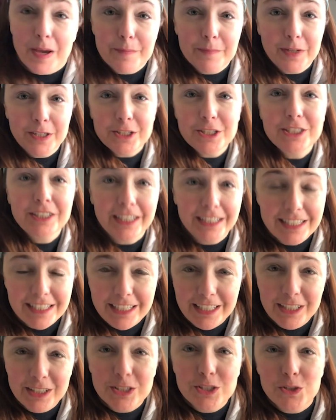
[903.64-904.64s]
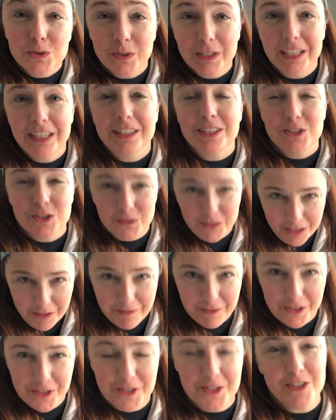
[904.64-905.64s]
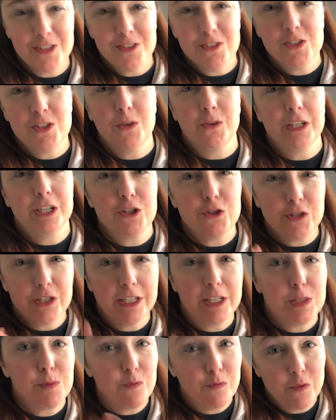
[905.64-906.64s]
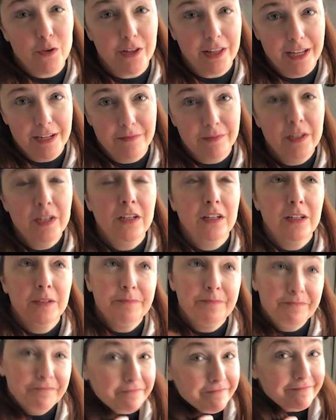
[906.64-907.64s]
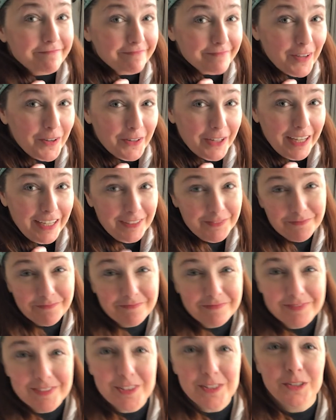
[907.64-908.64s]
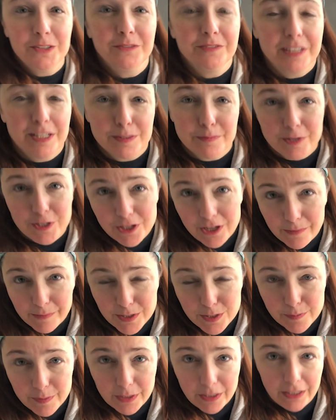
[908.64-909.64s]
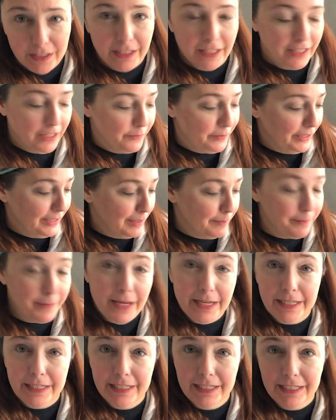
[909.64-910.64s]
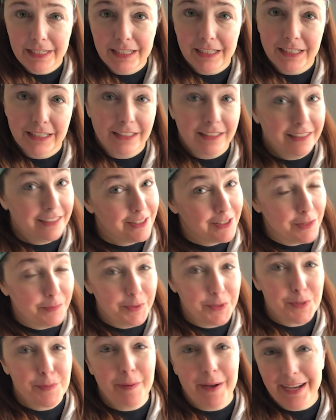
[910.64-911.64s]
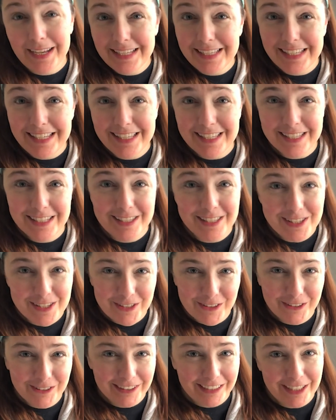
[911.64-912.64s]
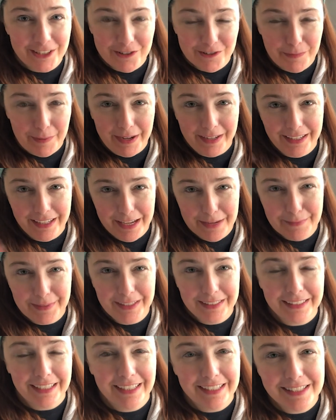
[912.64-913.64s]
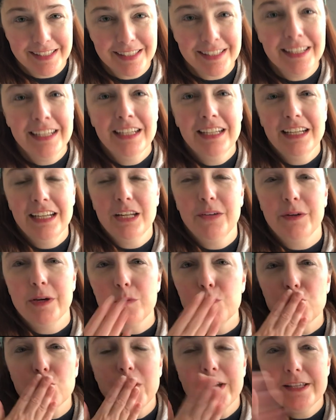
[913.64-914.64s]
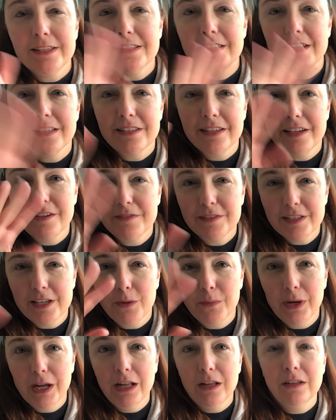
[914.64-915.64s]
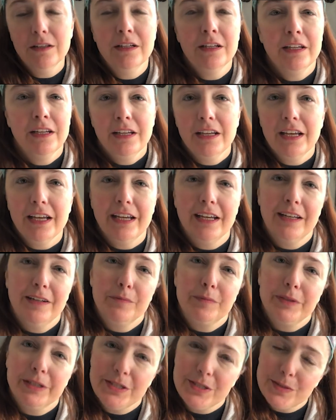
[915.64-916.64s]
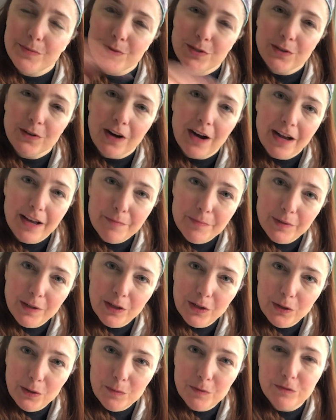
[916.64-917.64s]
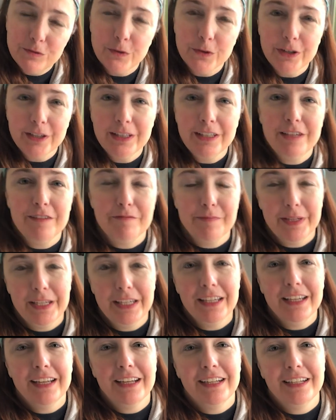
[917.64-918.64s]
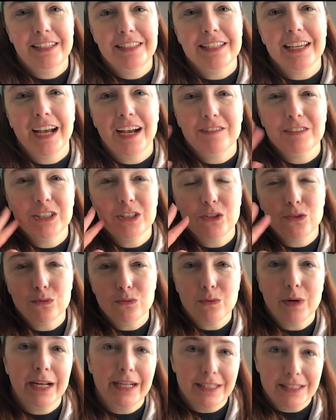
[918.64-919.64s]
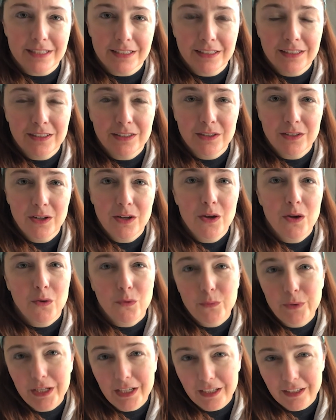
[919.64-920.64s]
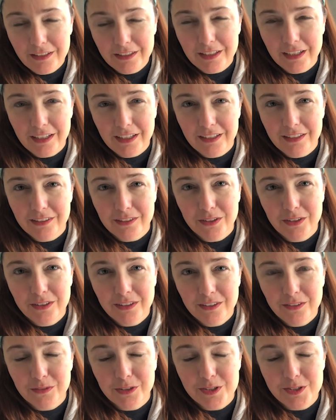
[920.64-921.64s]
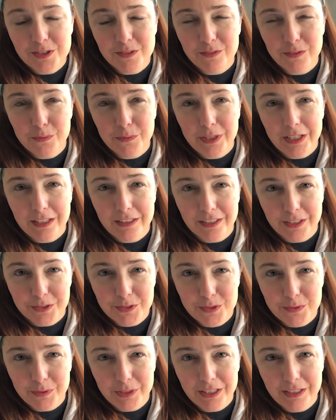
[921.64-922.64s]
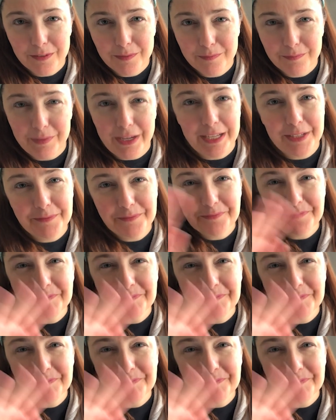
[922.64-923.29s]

March 19th, 20th, and 21st. So get your tickets before then. Okay, so that's my shameless plug. Anyway, get baking, and it's almost pie season, so get your pie game on, guys. Anyway, stay safe, stay well, and please subscribe below before you leave me, and have a great weekend and rest of the week next week. Bye.